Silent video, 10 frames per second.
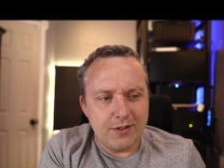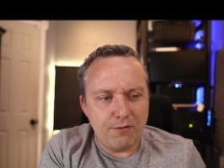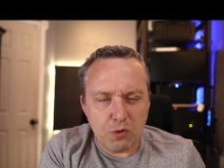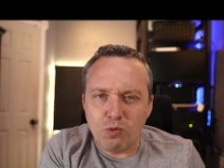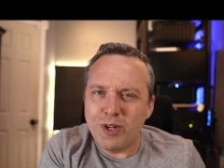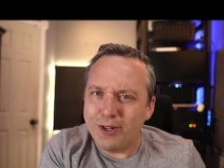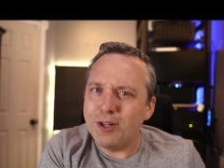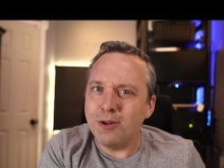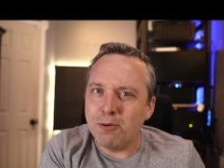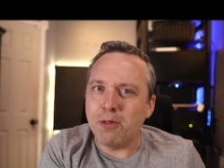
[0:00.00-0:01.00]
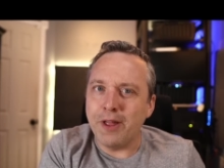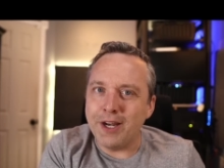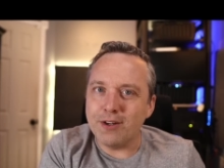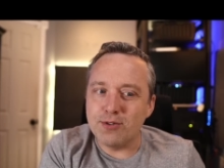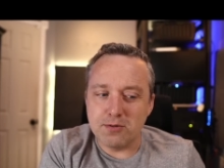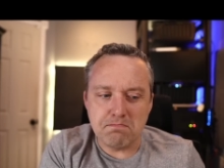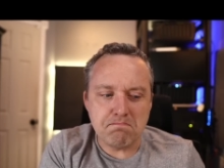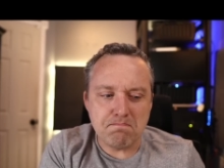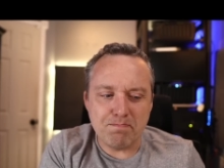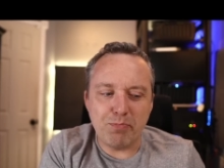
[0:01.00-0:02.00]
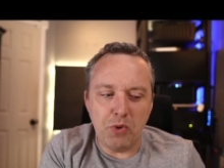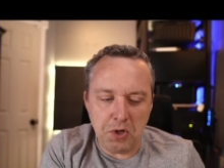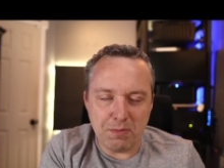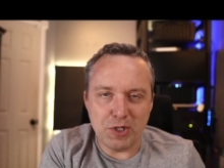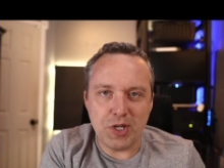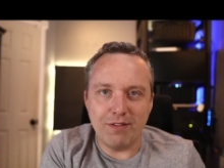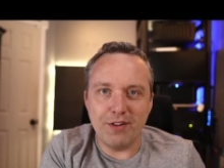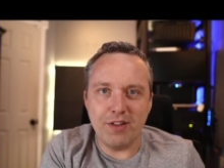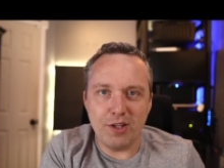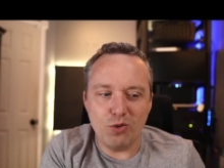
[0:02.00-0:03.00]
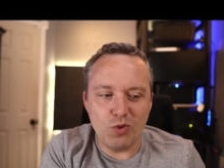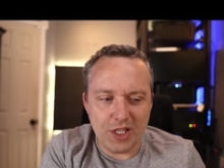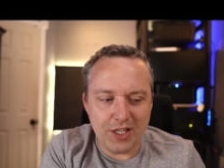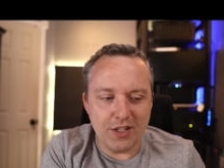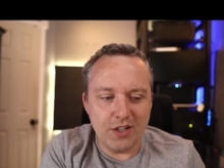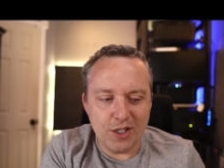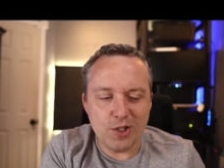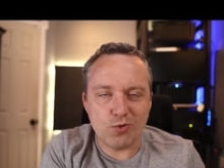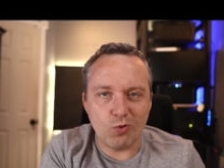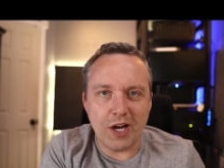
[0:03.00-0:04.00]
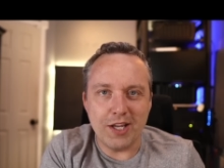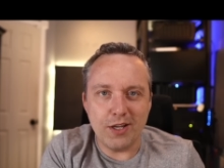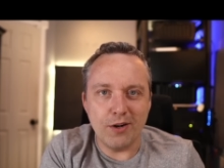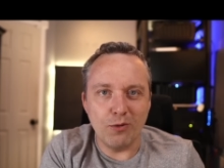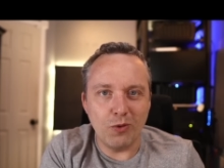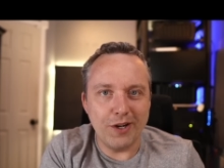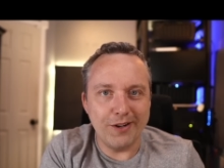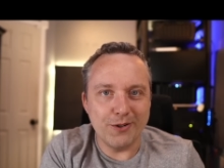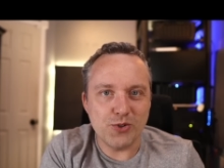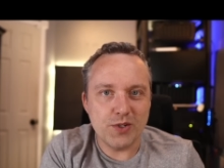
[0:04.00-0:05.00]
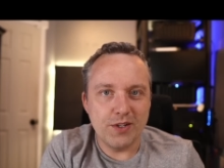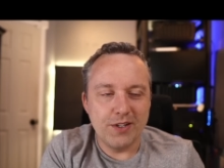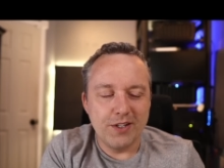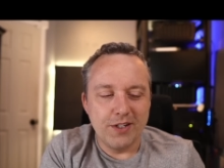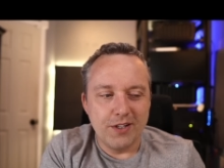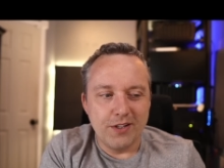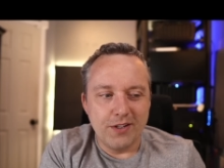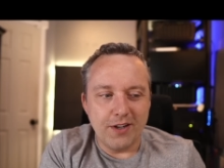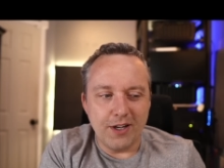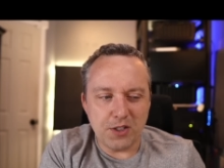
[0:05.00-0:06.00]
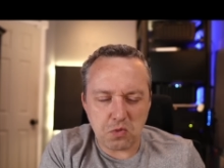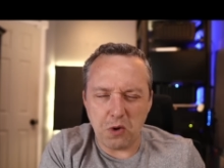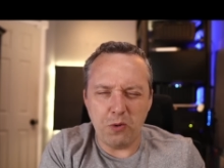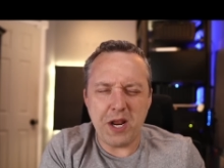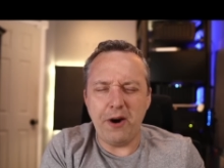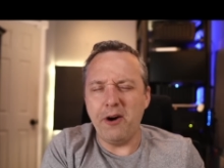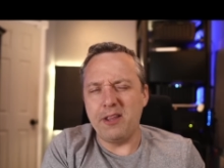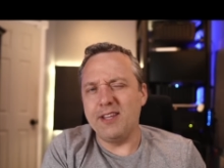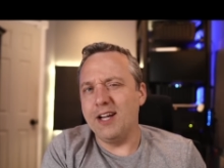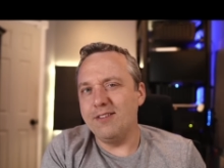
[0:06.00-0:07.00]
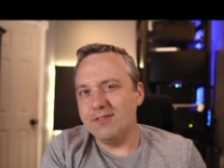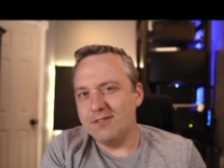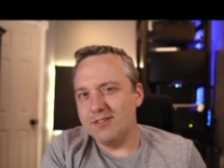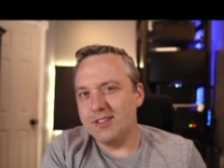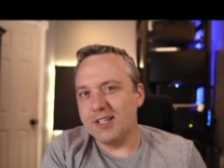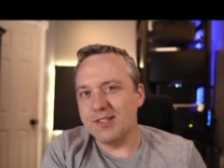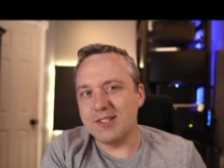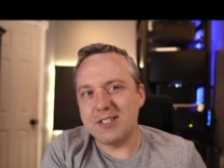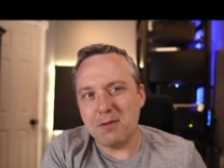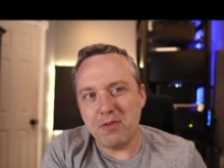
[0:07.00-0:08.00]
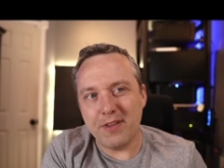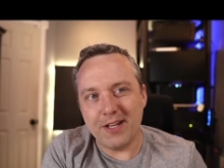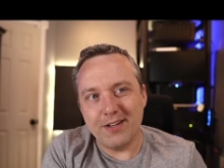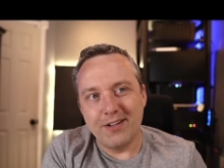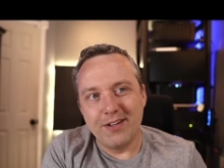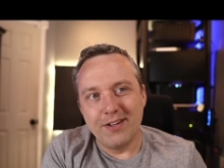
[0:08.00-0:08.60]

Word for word: if you're really good with Linux, pretty much everything you need is right here in Windows. Just want to reiterate that because it's something that